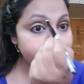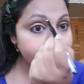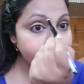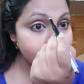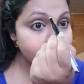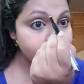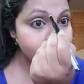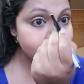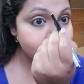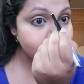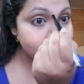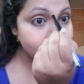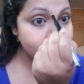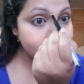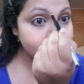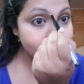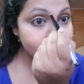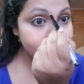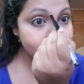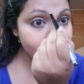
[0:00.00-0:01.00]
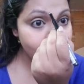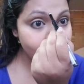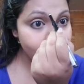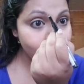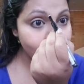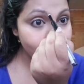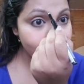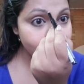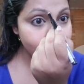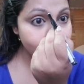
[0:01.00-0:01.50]
With gentle
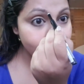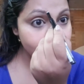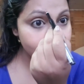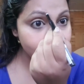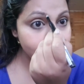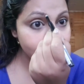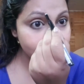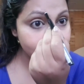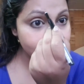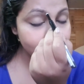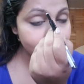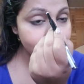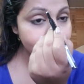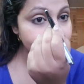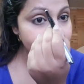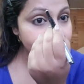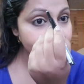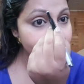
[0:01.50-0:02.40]
upward motions,